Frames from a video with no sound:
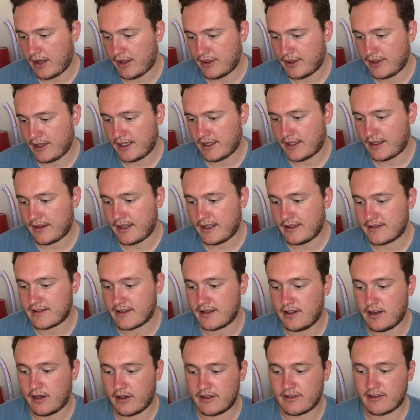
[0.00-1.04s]
I think that's
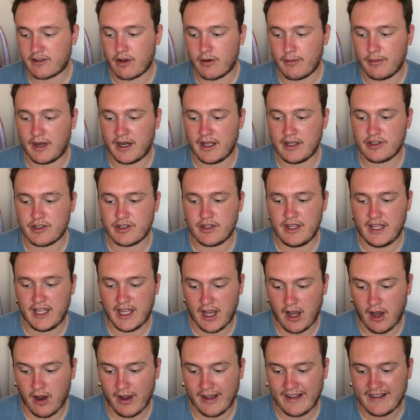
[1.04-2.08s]
a nice combination.
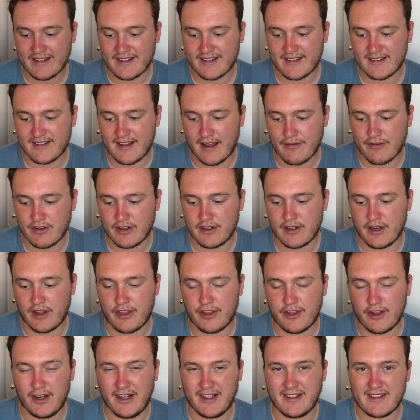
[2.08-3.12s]
The
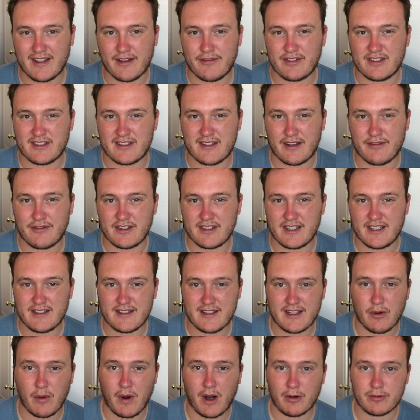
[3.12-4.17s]
i7-3770
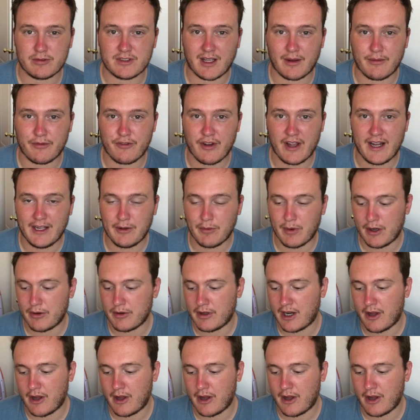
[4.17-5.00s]
still holds up fairly well.